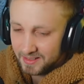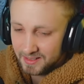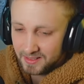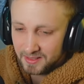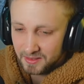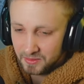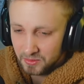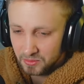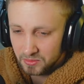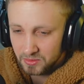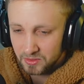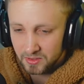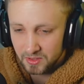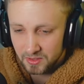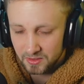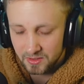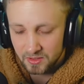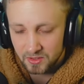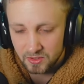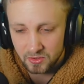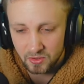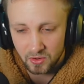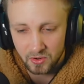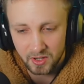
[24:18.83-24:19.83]
you know,
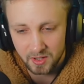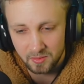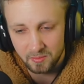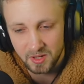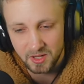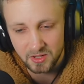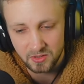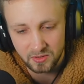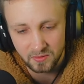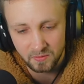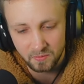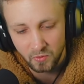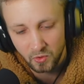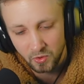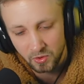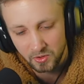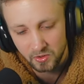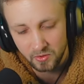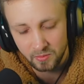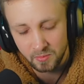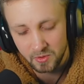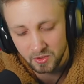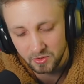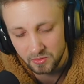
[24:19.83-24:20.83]
deserting makes you a war
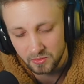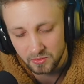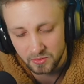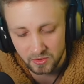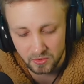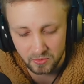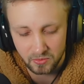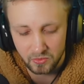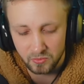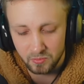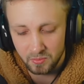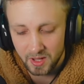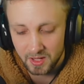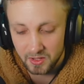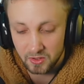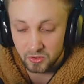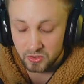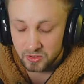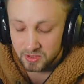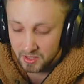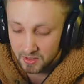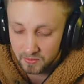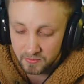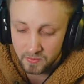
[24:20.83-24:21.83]
criminal, so you made
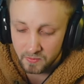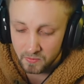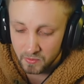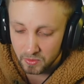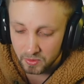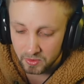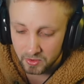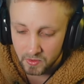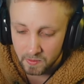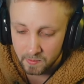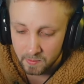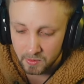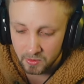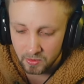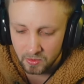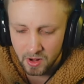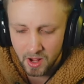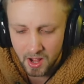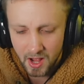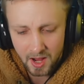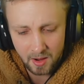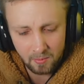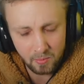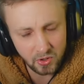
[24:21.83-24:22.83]
yourself a war criminal.